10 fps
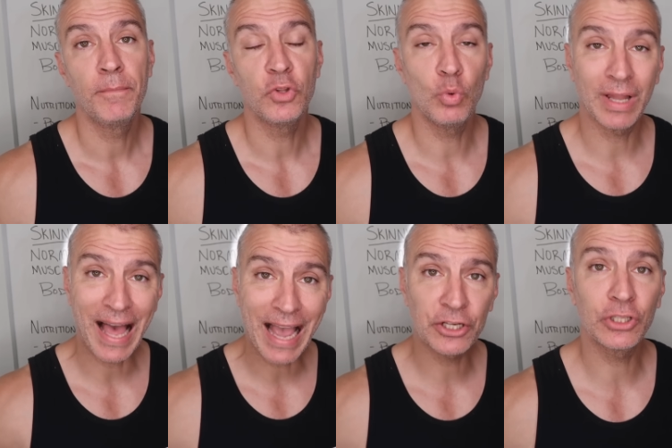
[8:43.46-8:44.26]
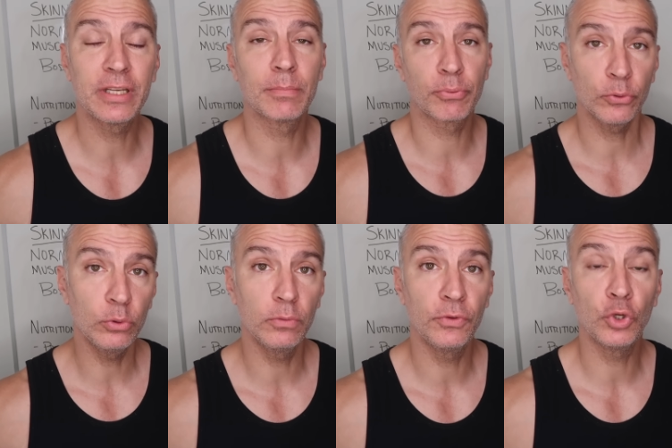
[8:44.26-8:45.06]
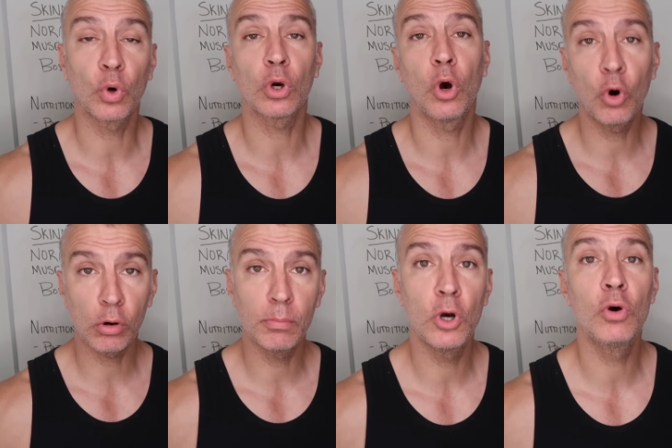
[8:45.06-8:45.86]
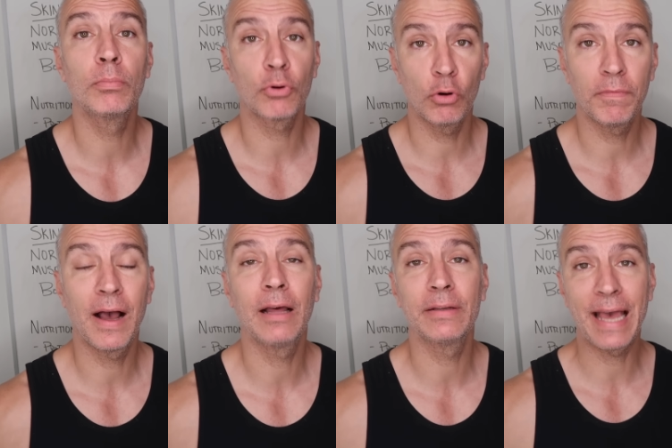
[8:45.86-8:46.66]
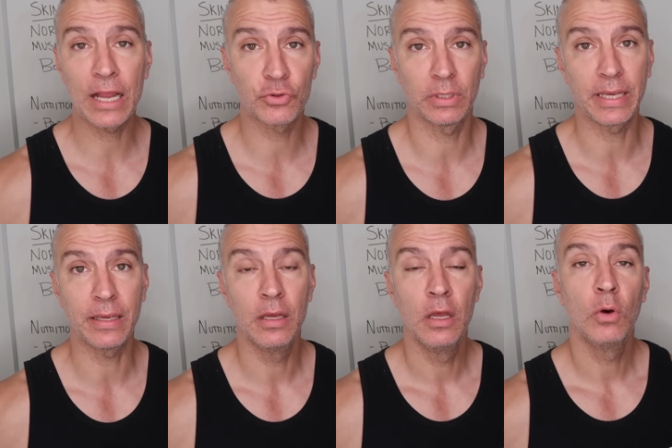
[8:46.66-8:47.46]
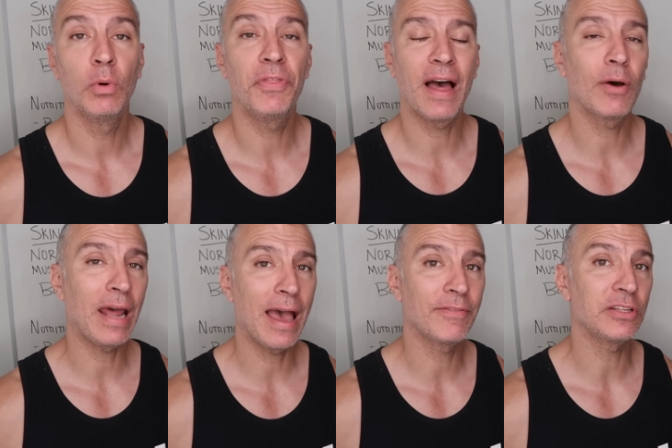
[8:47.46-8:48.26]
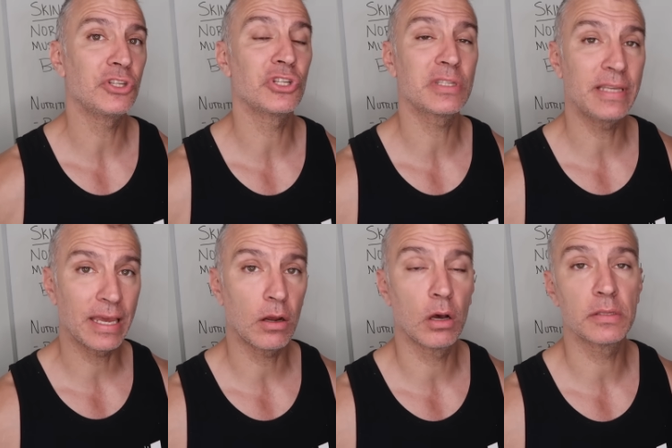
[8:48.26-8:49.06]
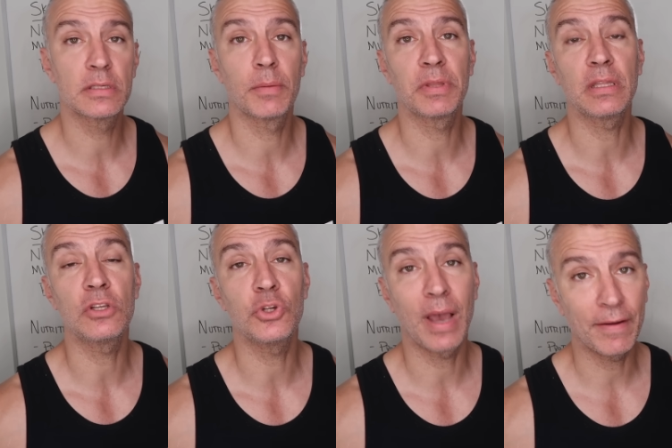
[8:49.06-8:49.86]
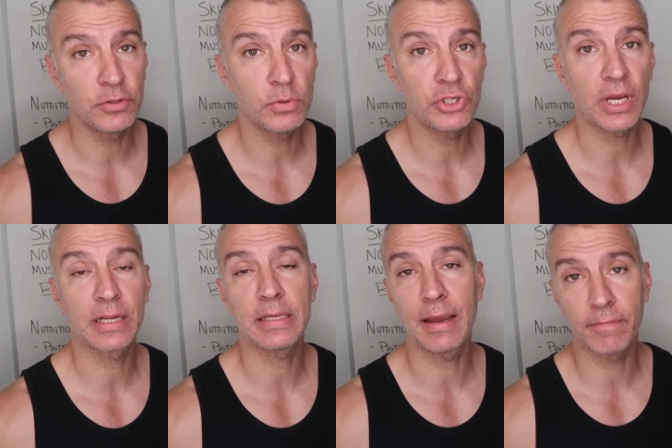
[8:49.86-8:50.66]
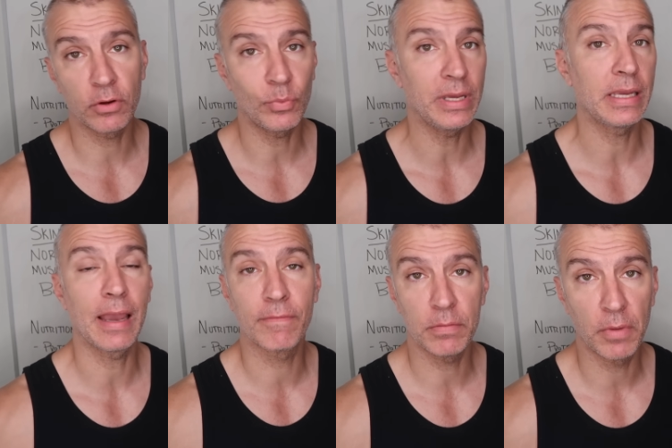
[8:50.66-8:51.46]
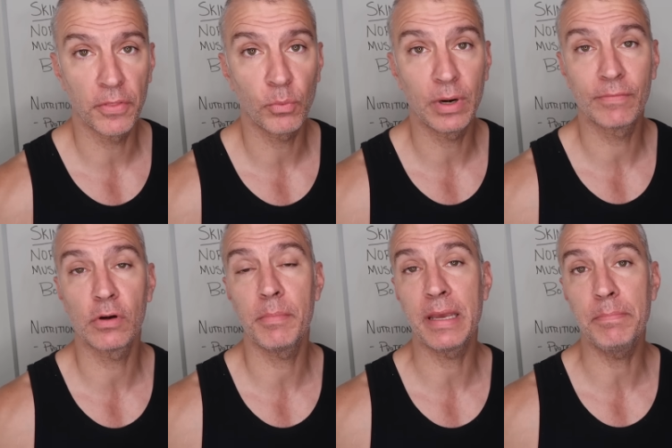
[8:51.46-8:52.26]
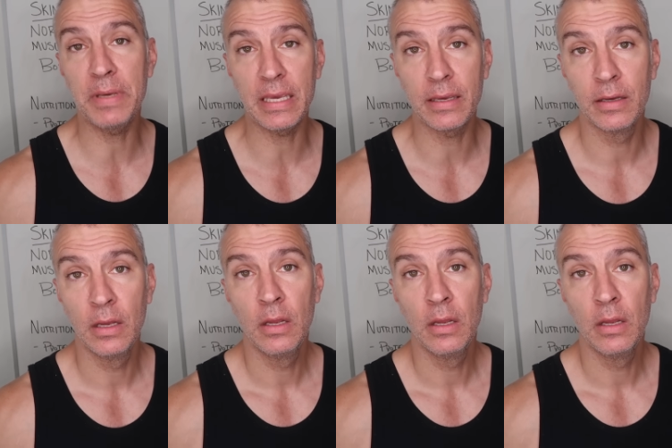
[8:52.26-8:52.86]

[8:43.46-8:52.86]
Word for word: you will actually improve your hormone profile naturally without having to just get on something that you have to inject every week, every month, whatever it may be.